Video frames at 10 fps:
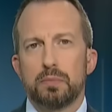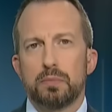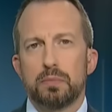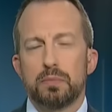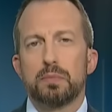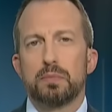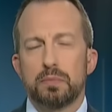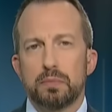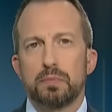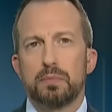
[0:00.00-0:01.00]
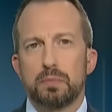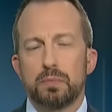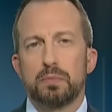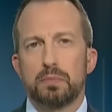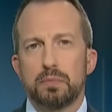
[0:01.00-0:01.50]

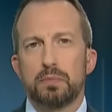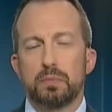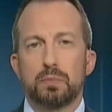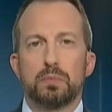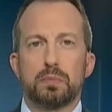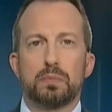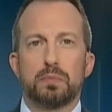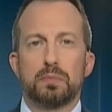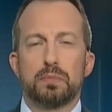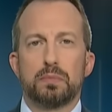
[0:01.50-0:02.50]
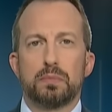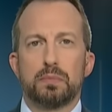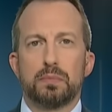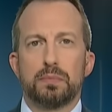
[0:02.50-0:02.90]
(silent)